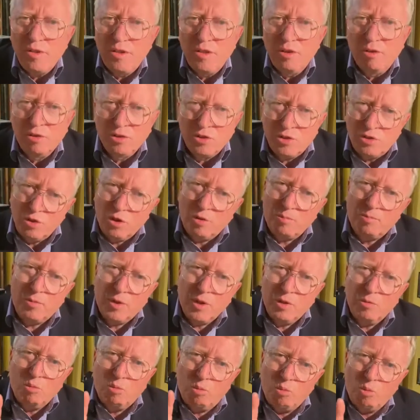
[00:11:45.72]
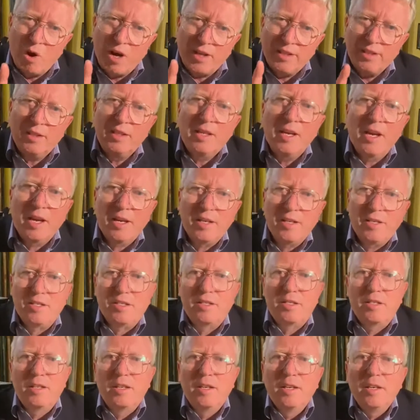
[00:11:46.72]
has not been one
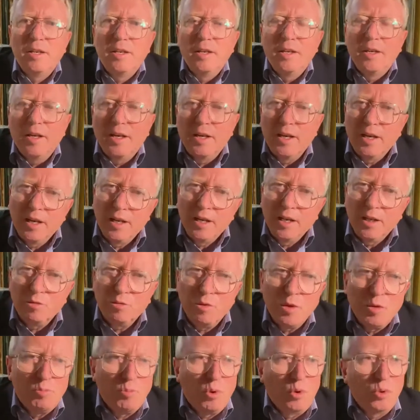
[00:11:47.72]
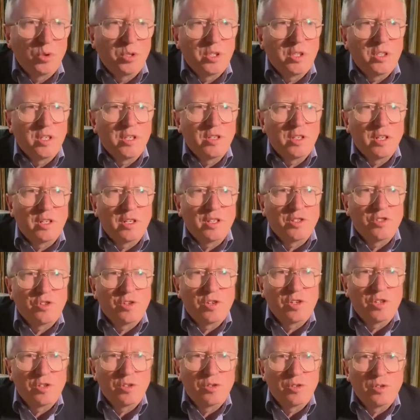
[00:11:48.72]
case reported in the
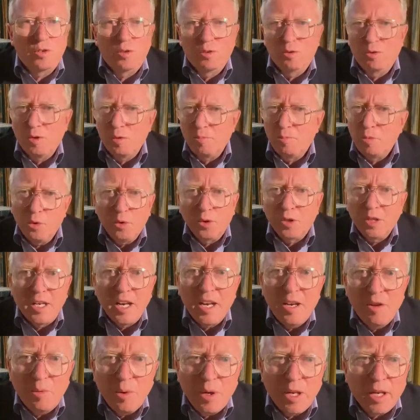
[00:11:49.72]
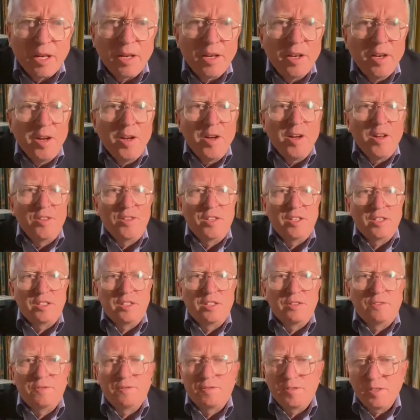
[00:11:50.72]
literature or reported anywhere that
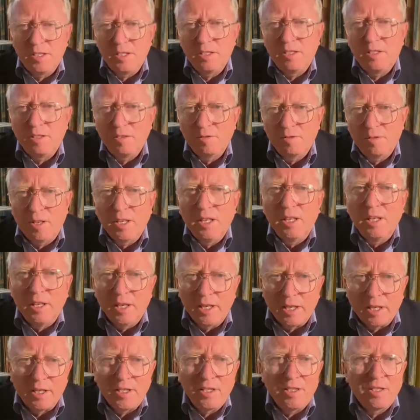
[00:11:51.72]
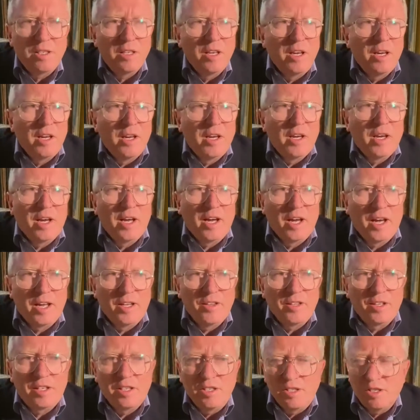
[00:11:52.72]
definitively links
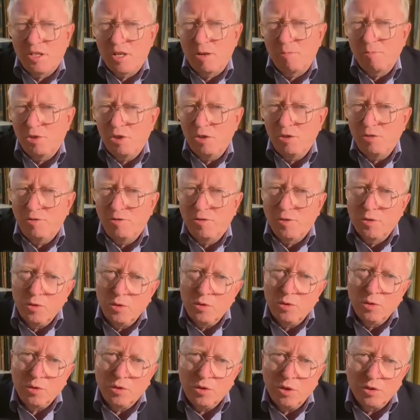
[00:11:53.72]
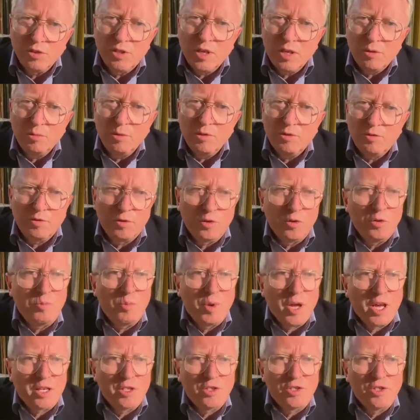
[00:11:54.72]
the consumption of food or contact with food
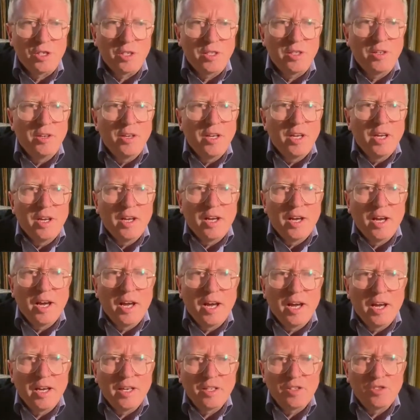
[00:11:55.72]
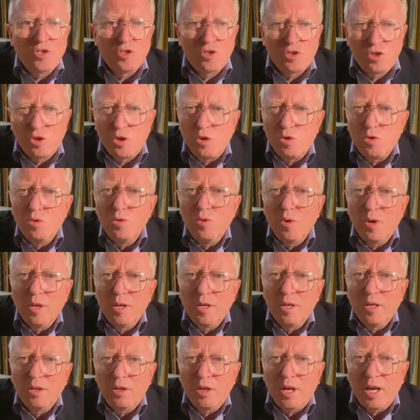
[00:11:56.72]
packaging to
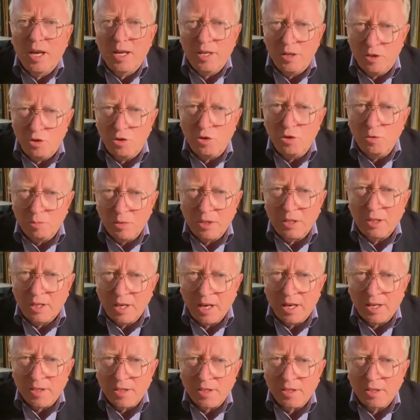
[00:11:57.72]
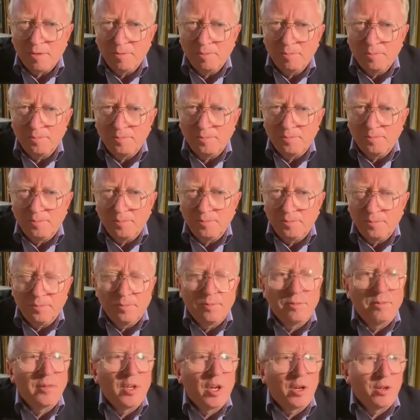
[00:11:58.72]
a human case.
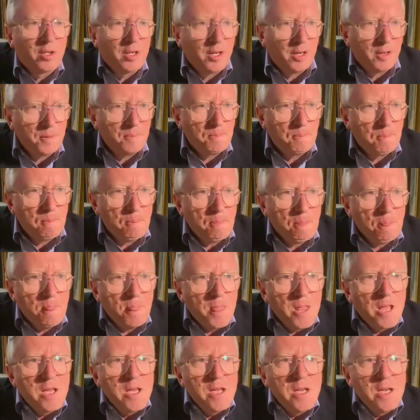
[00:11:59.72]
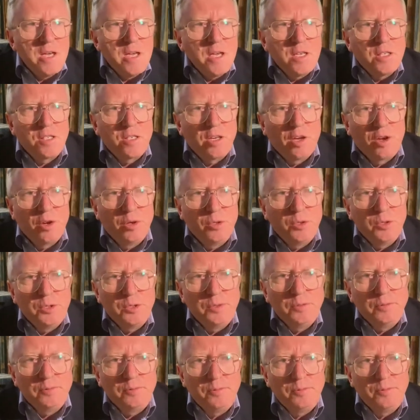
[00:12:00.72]
Okay, so